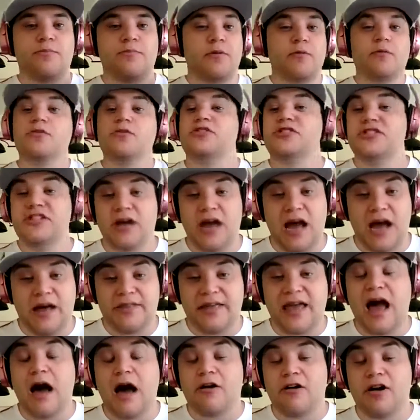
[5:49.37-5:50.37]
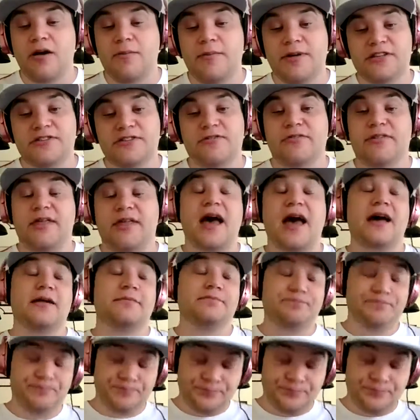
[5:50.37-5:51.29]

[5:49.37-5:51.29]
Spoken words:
but we'll see how the outcome is for that.